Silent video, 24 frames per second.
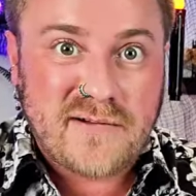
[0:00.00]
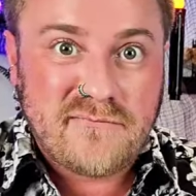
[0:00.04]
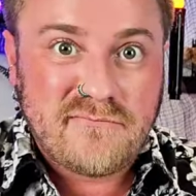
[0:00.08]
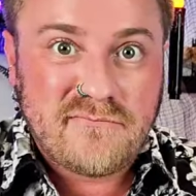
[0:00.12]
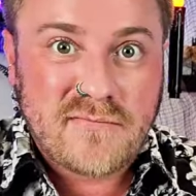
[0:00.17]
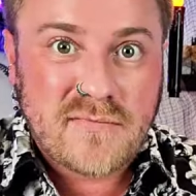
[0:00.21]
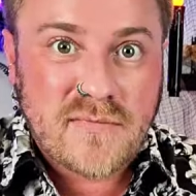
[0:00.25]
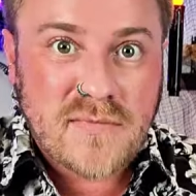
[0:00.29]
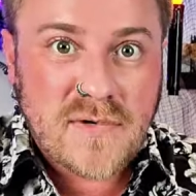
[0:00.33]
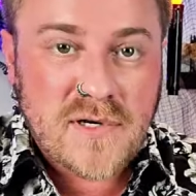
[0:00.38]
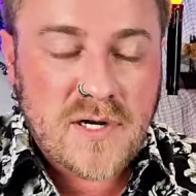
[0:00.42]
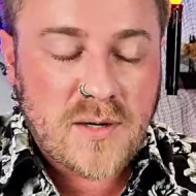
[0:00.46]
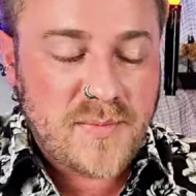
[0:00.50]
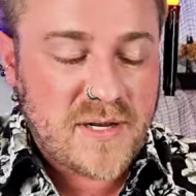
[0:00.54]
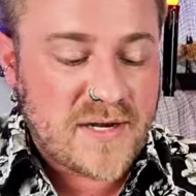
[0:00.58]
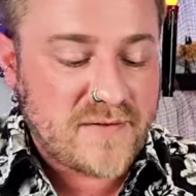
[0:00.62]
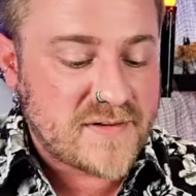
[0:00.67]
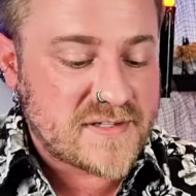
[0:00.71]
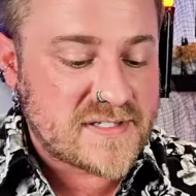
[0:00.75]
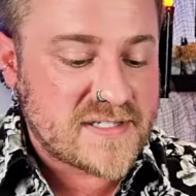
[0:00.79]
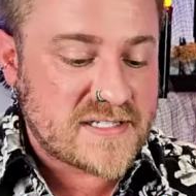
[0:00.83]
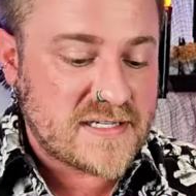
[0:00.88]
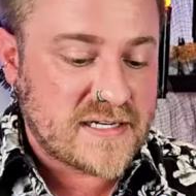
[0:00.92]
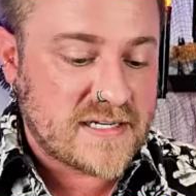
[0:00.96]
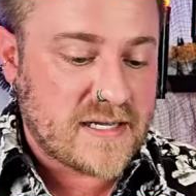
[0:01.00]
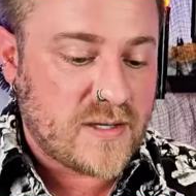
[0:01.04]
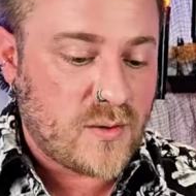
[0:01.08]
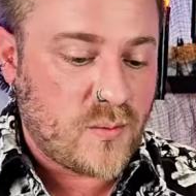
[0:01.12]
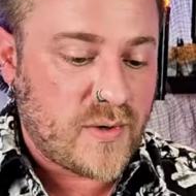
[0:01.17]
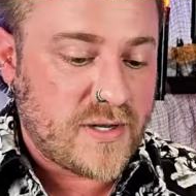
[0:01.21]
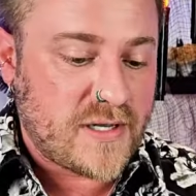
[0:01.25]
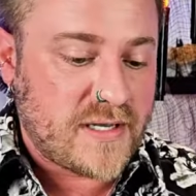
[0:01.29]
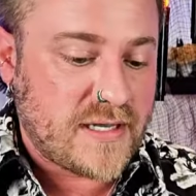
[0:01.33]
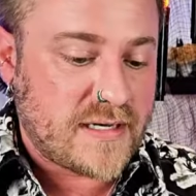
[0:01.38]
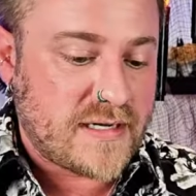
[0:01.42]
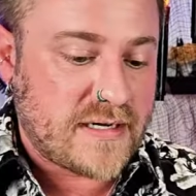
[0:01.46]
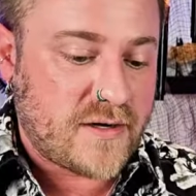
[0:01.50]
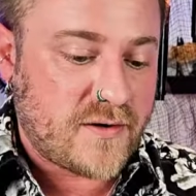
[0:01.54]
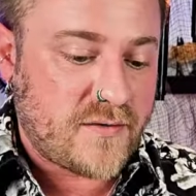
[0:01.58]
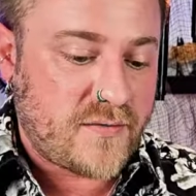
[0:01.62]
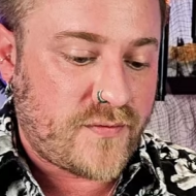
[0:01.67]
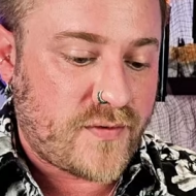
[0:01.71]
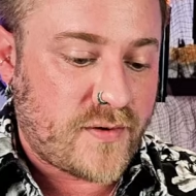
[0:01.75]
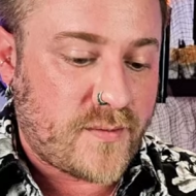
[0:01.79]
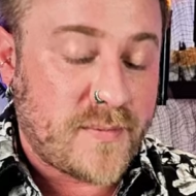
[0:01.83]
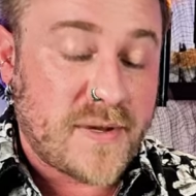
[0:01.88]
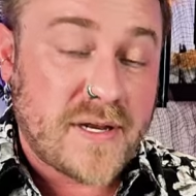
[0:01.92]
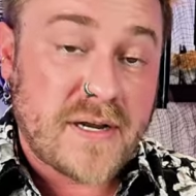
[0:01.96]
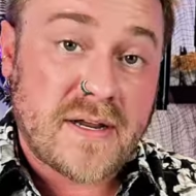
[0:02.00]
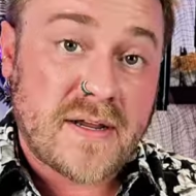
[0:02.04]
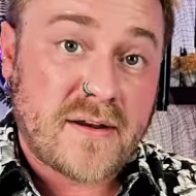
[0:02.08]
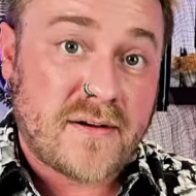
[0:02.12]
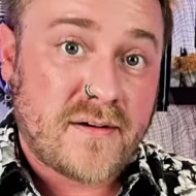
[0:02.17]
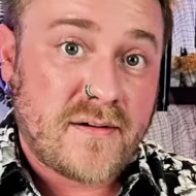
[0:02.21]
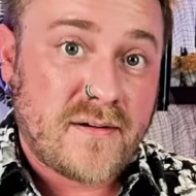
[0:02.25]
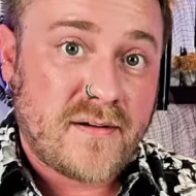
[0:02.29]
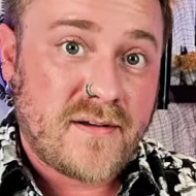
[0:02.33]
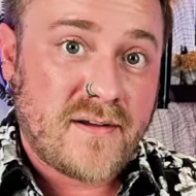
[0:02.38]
a little bit of a sticky wicket here for a minute